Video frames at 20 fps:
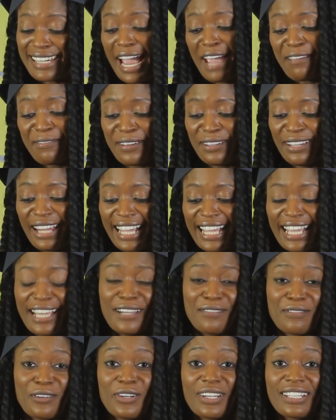I feel like I
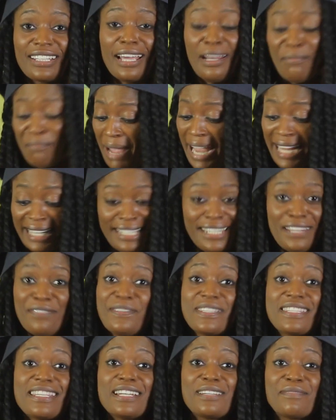have cooked a
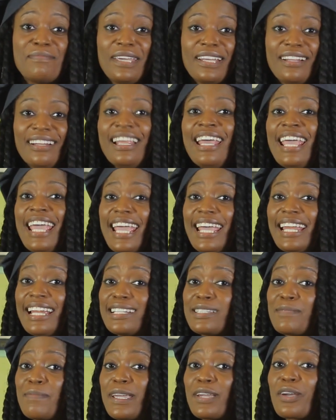magnificent meal. It
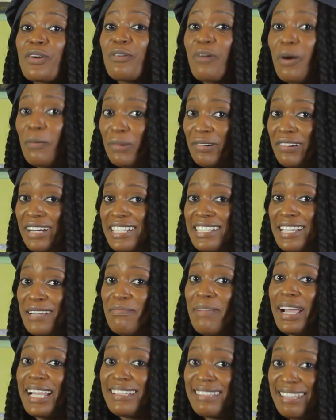has been corroborated
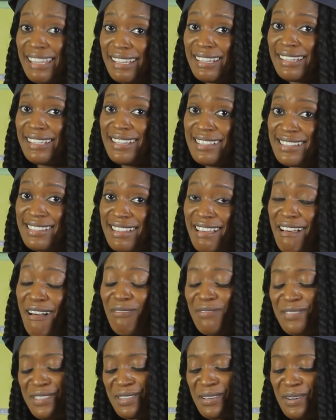by Tega
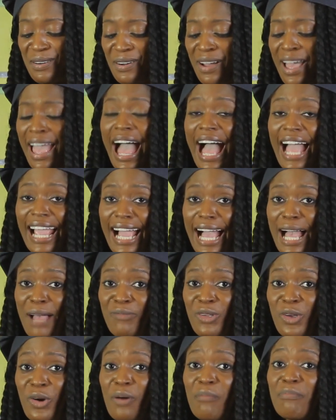herself. So I am
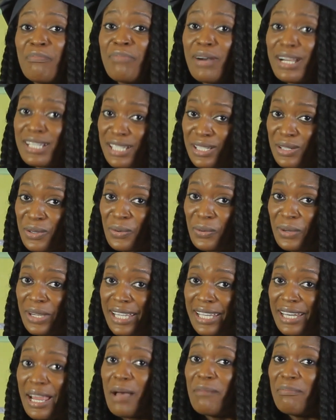your budget
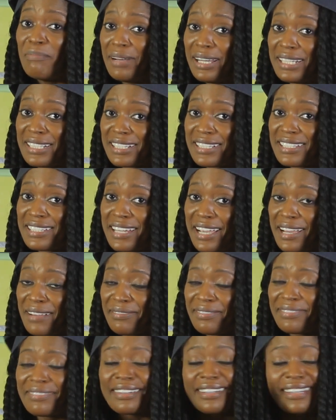queen, budget chef.
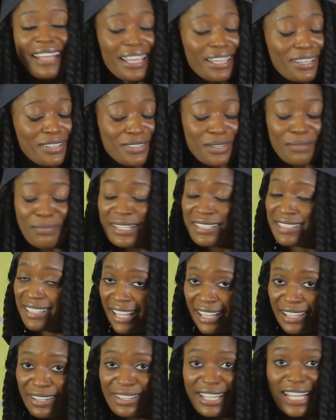Thank you so much.
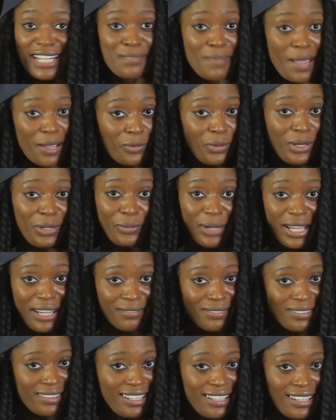Thank you. Here's my queen
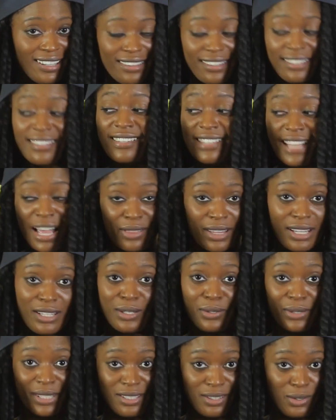wave. This is how they
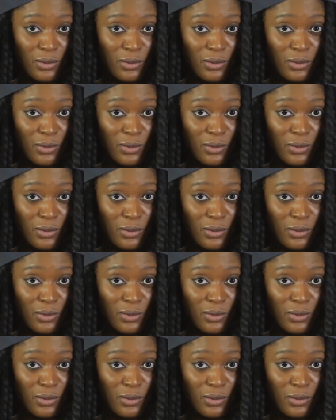do it.